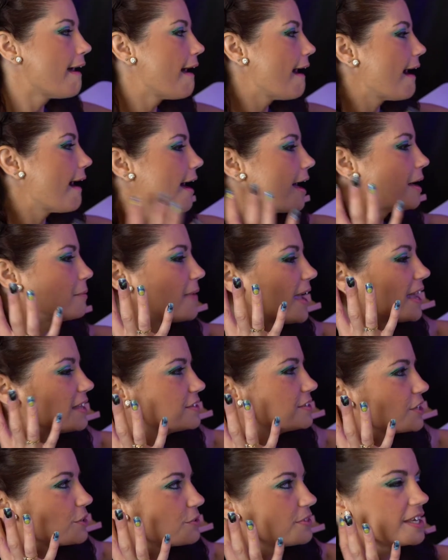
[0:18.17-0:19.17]
And
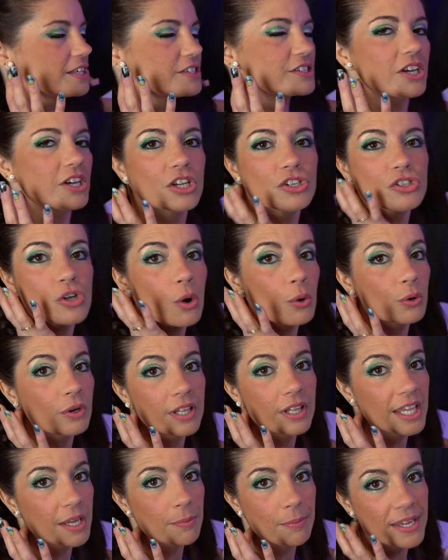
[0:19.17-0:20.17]
so this could
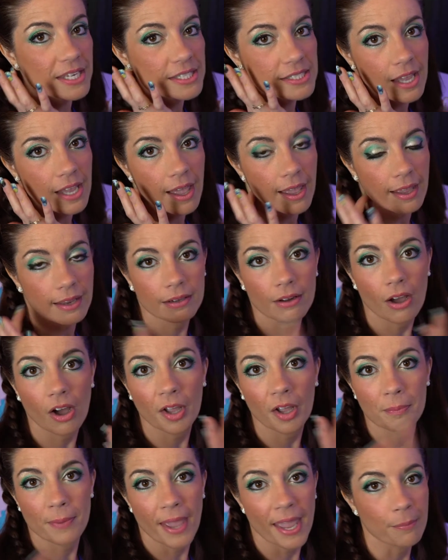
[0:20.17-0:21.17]
totally be done
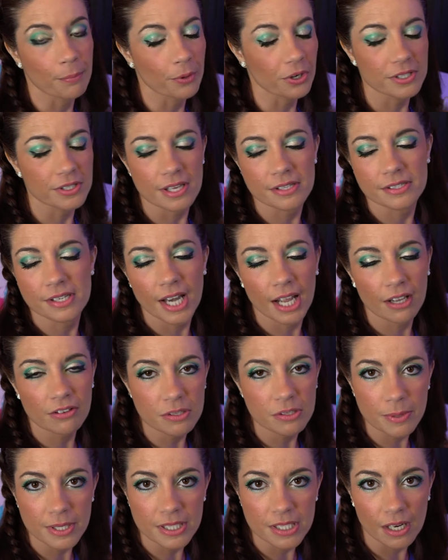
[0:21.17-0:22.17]
on paper. Doesn't have
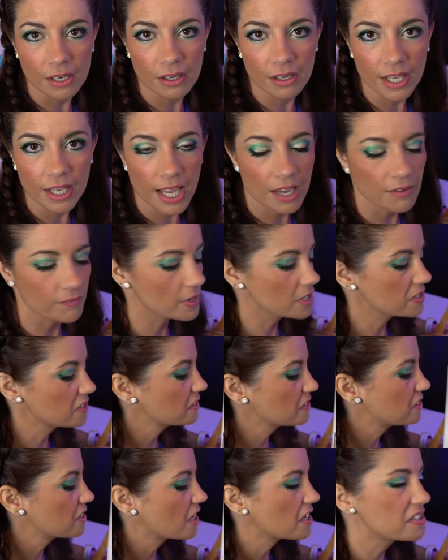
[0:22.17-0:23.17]
to be done on
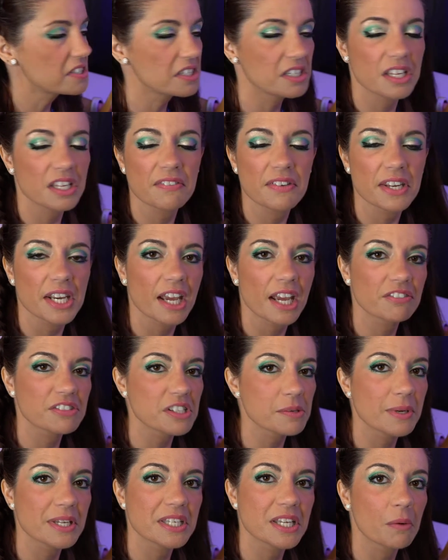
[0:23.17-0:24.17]
canvas. Doesn't even have
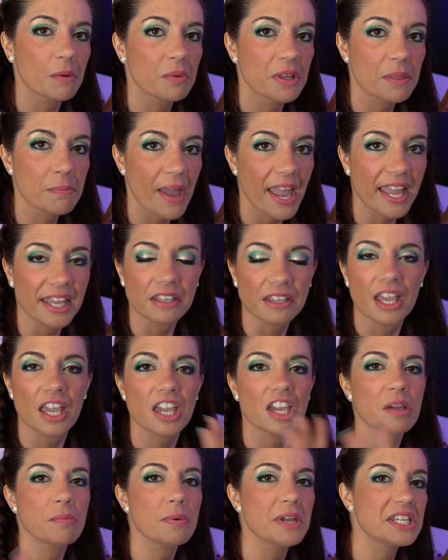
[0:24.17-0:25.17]
to be done with paint. It
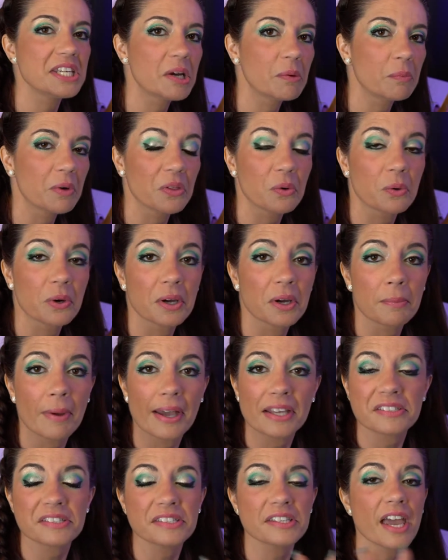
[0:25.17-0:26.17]
could be done with oil
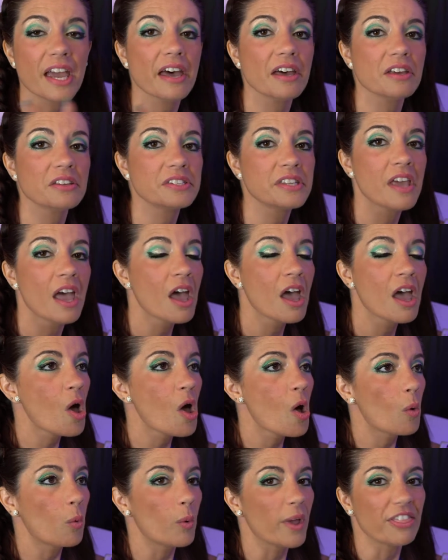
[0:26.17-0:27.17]
pastels,
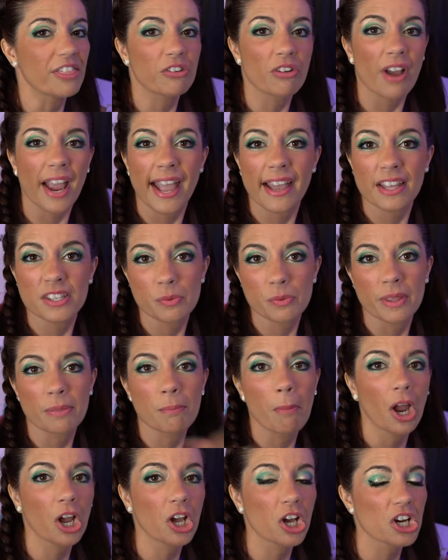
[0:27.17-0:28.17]
with crayons, with
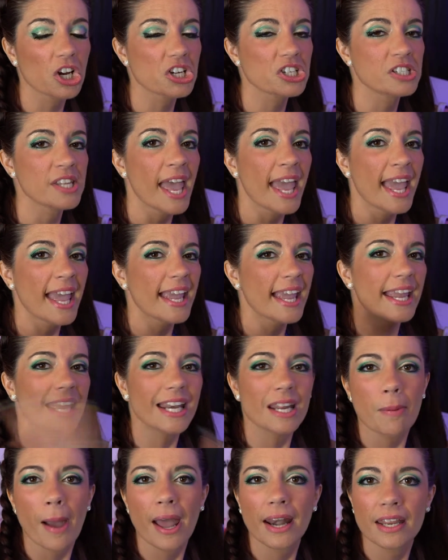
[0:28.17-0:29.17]
markers.
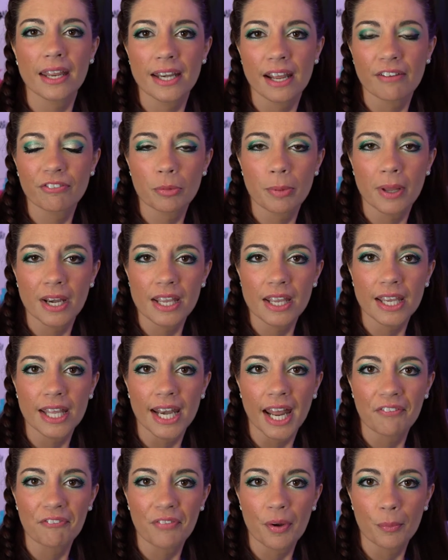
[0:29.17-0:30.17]
Anybody and everybody can
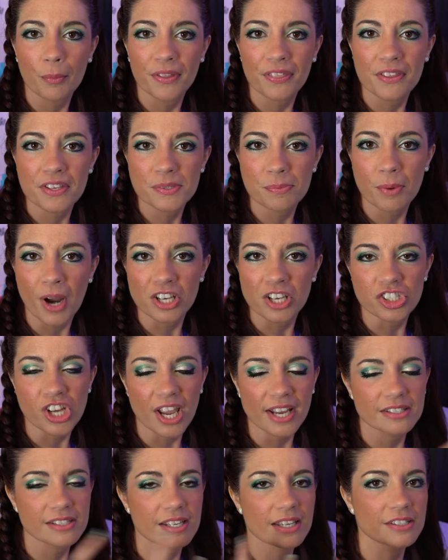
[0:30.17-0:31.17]
have fun with this
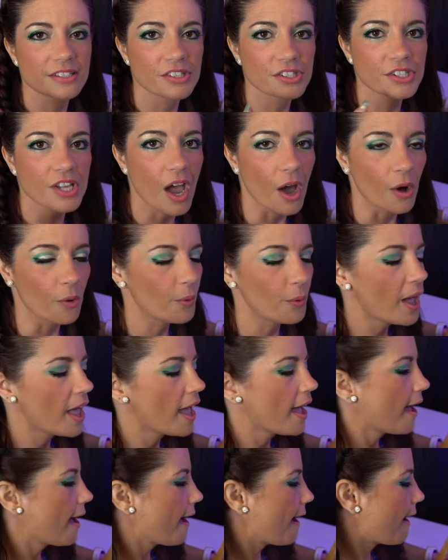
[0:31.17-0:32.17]
project. So
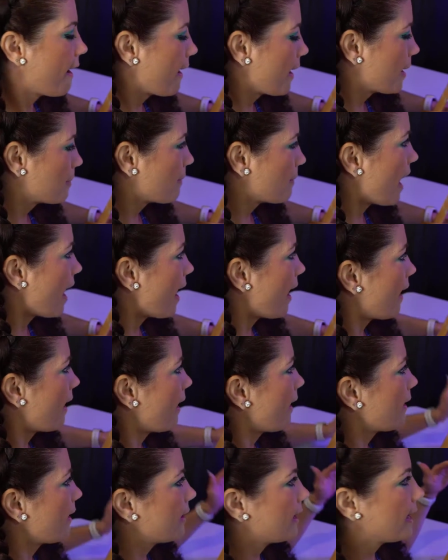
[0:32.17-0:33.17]

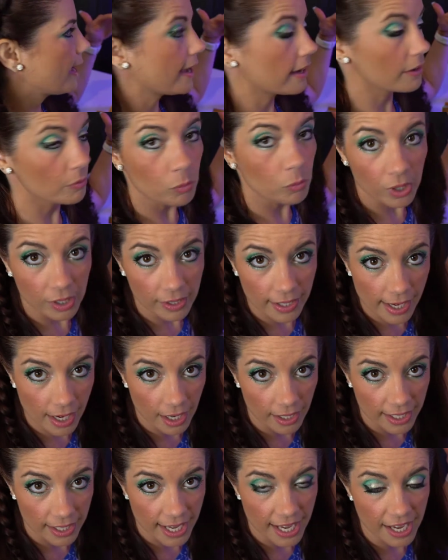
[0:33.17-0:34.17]
I am working
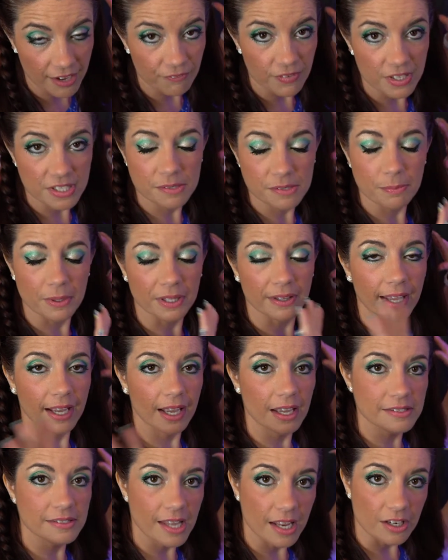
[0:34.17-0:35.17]
on a canvas, but like
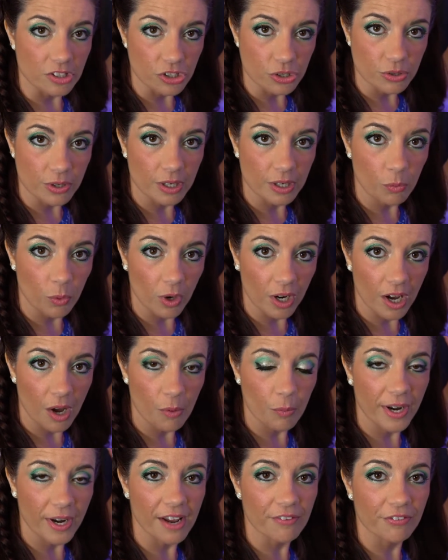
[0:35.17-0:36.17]
I said, you can work
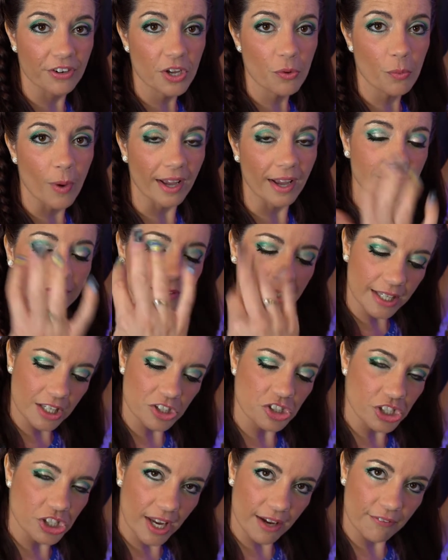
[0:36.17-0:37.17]
on whatever you want.
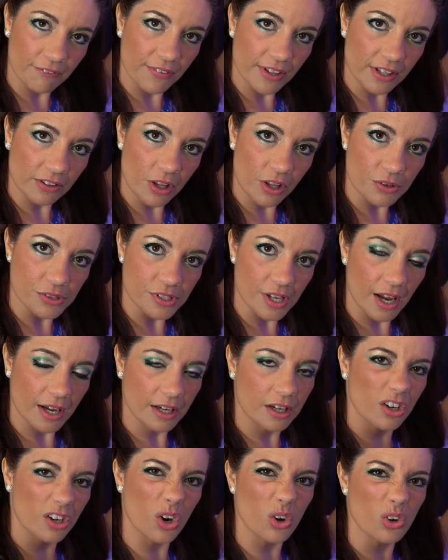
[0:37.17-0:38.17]
Get your comfy clothes on.
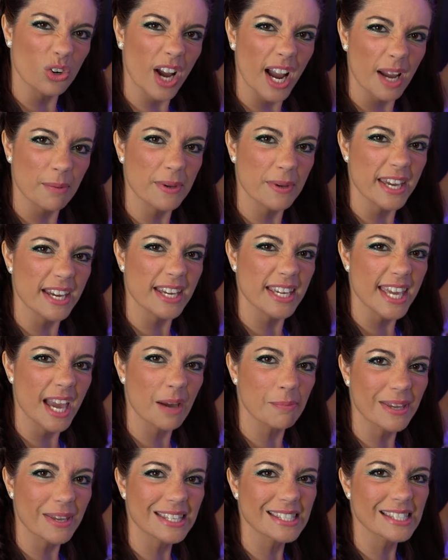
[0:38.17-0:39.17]
Go grab you a
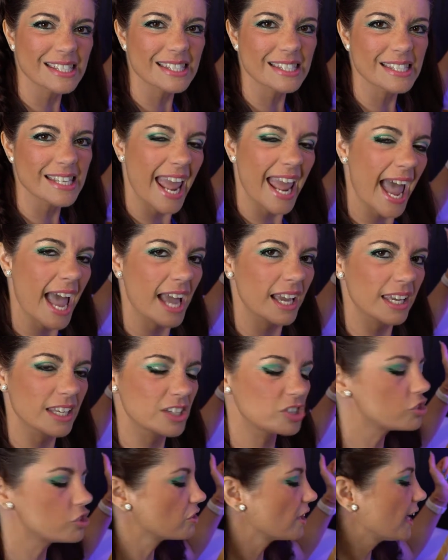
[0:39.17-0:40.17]
yummy snack
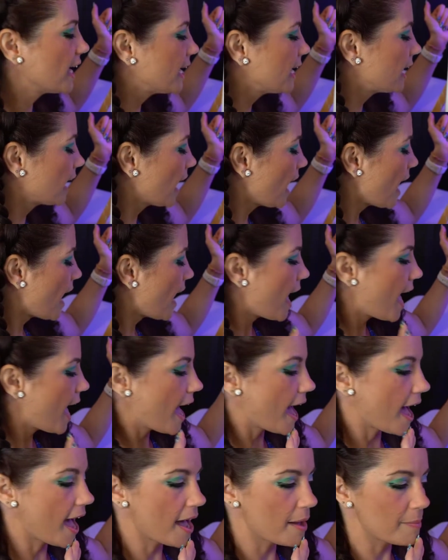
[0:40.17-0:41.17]
and drink.
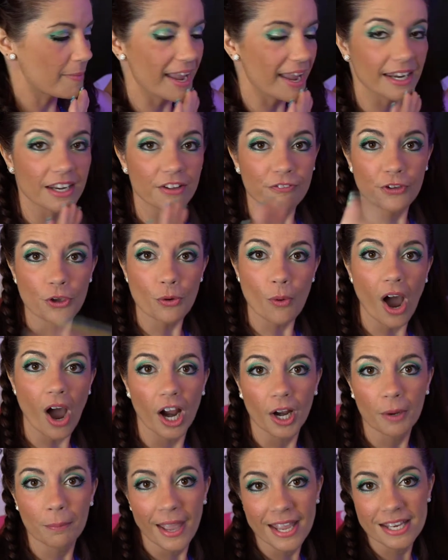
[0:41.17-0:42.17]
And if you
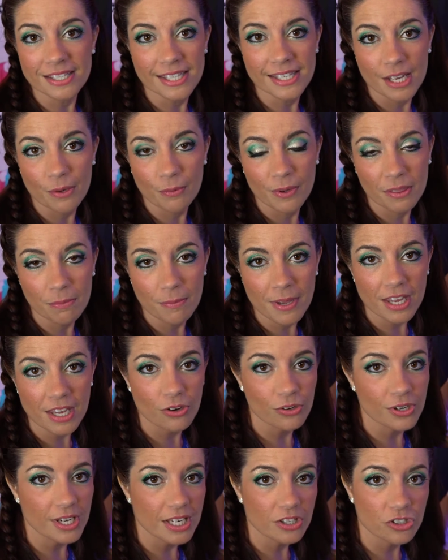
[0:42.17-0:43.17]
are painting with me,
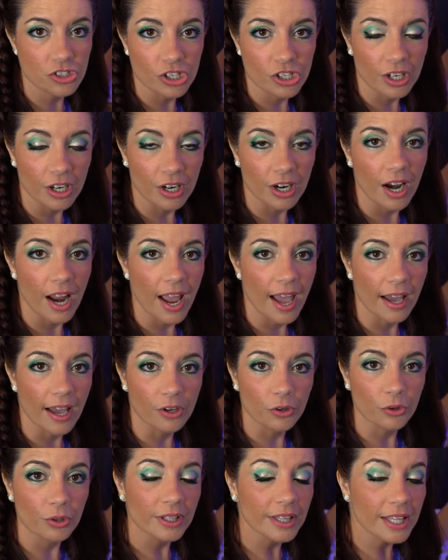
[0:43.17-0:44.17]
you need your
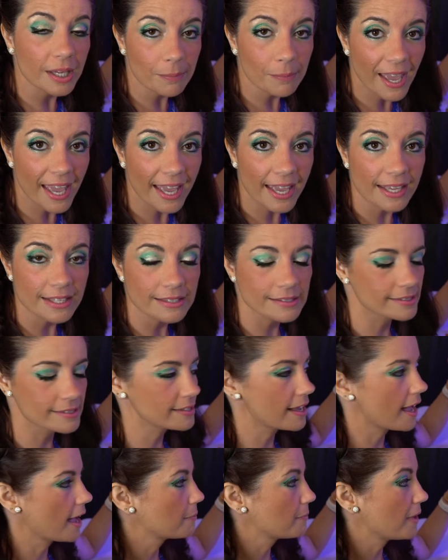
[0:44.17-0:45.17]
acrylic paints
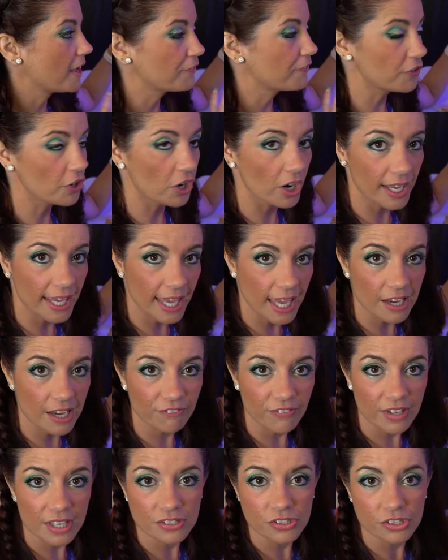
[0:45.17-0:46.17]
if you're on
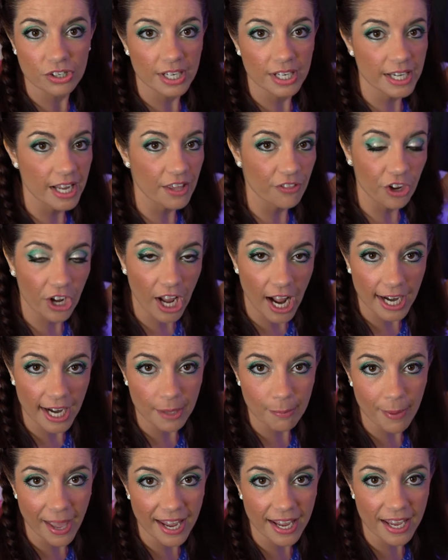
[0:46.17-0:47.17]
canvas, or any other kind
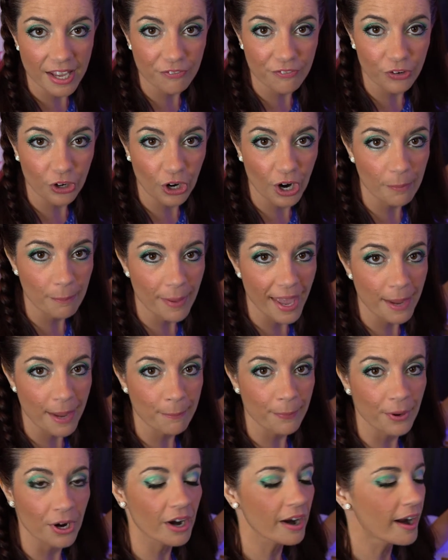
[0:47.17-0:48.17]
of paint if you're on
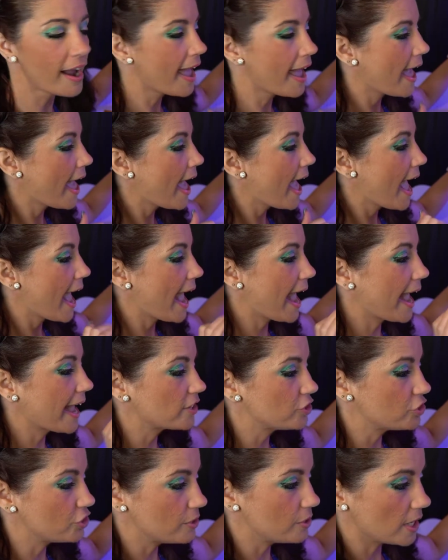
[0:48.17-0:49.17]
paper.
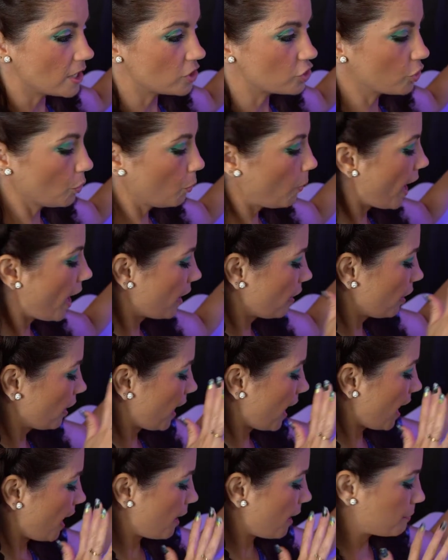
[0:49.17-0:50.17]
And you need your water
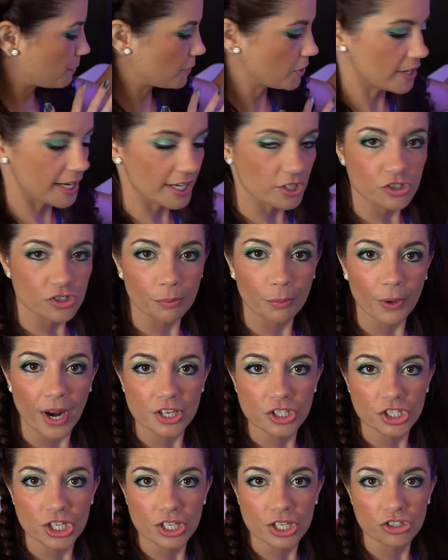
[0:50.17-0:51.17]
cup, you need your
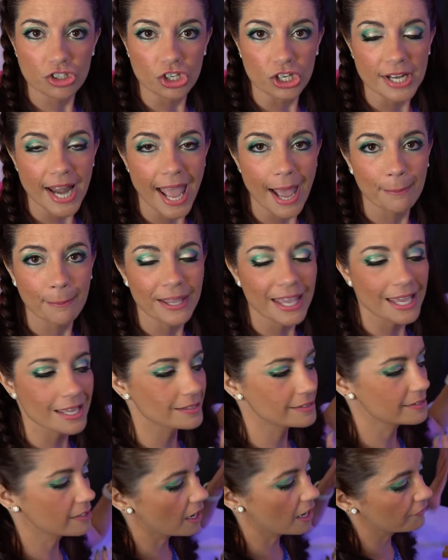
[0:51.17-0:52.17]
brushes, your
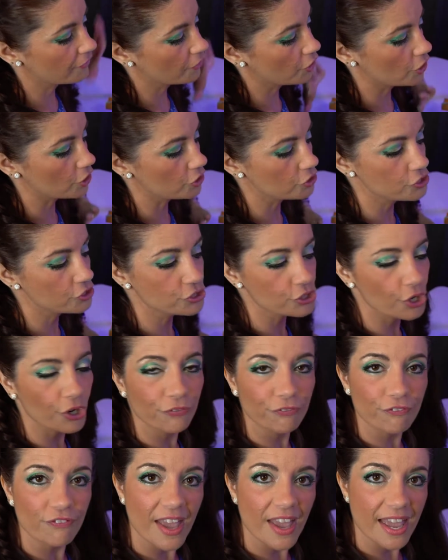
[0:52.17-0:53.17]
napkins, cover your
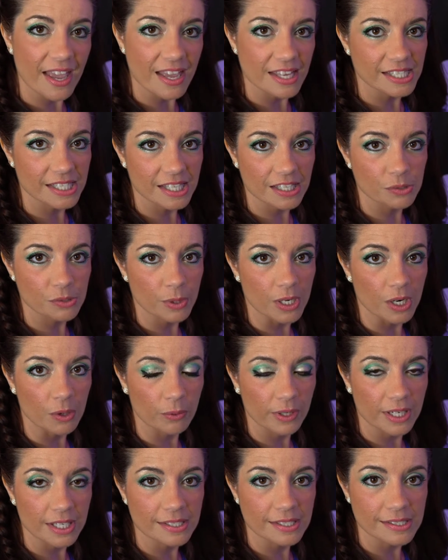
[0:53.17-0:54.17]
surface because we don't
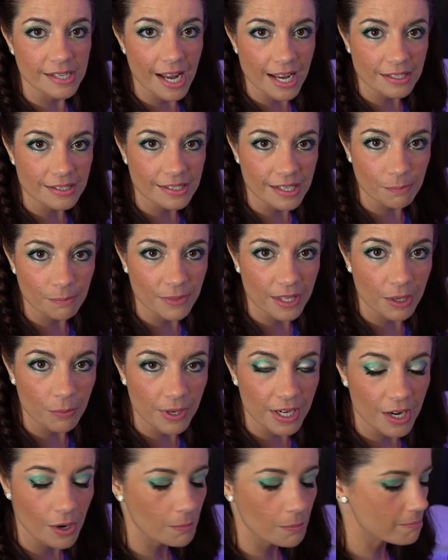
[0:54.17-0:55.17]
want to stain something
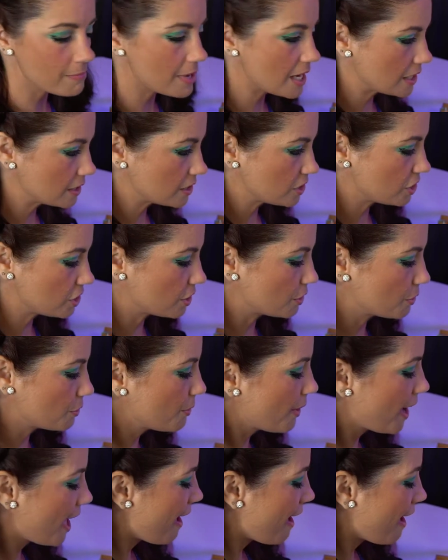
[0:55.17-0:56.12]
we don't mean to.